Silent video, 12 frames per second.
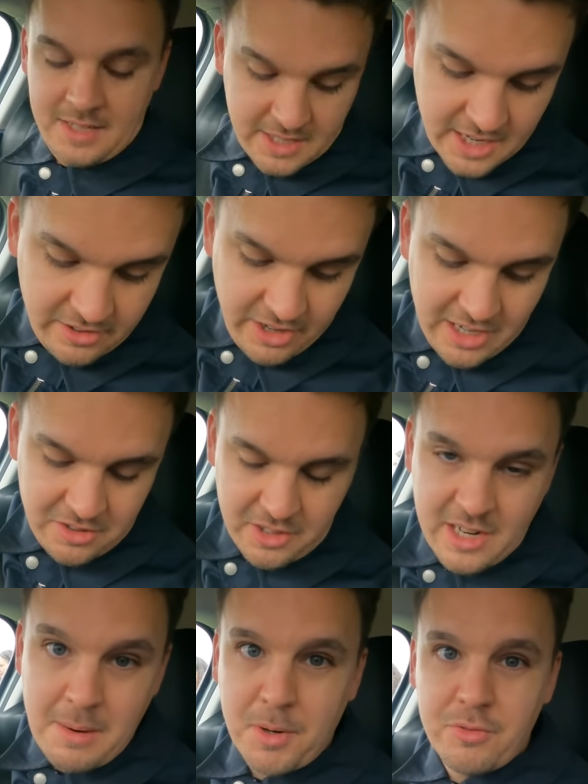Did go around
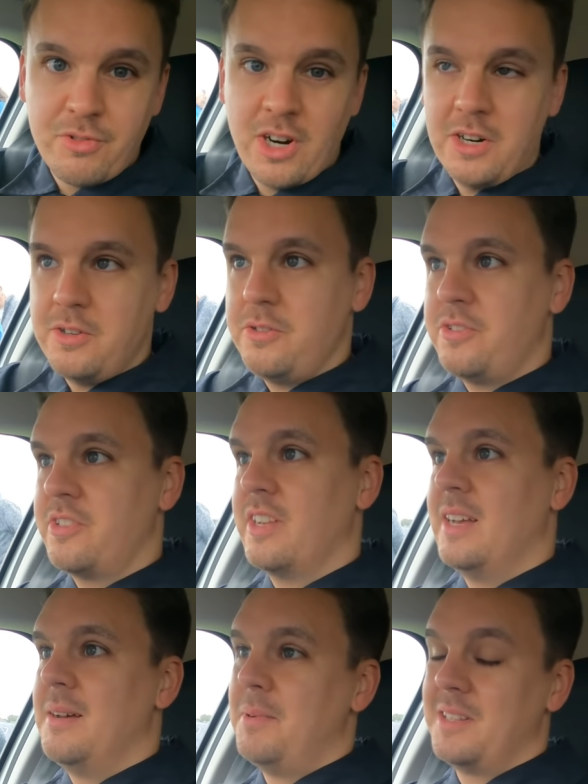a couple of rows,
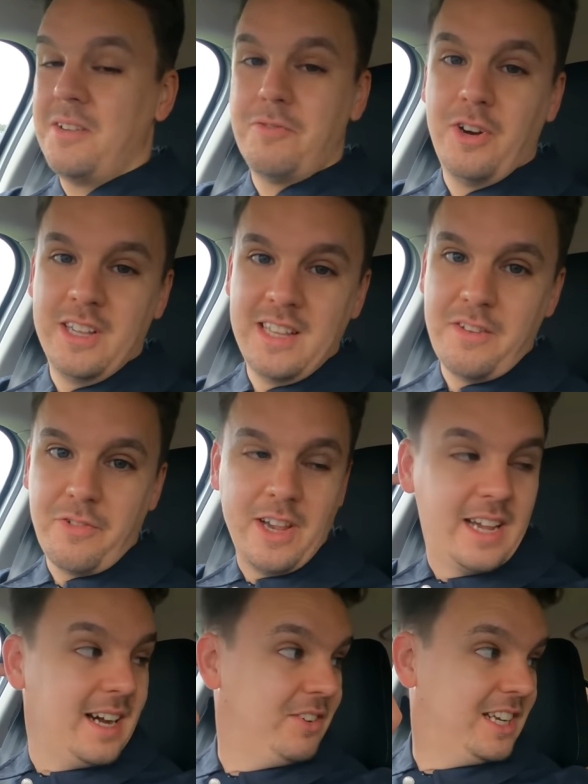but I didn't find
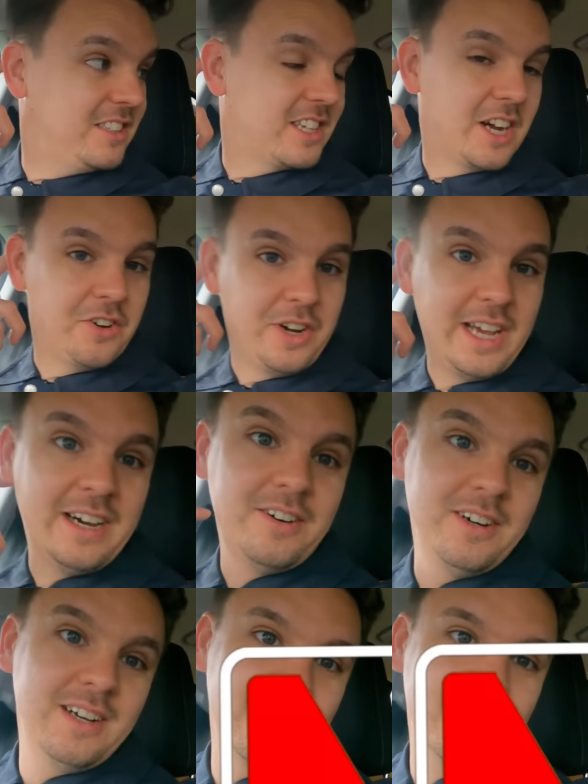anything. I'm ready to go
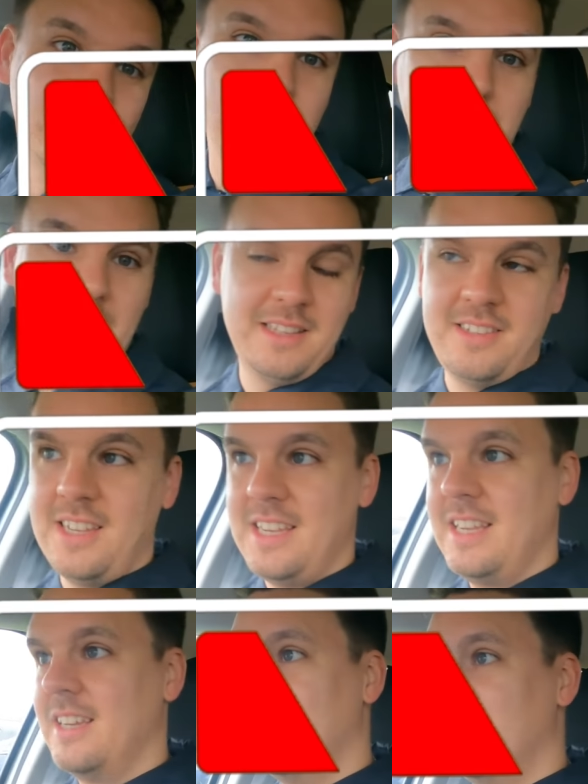now, got plenty.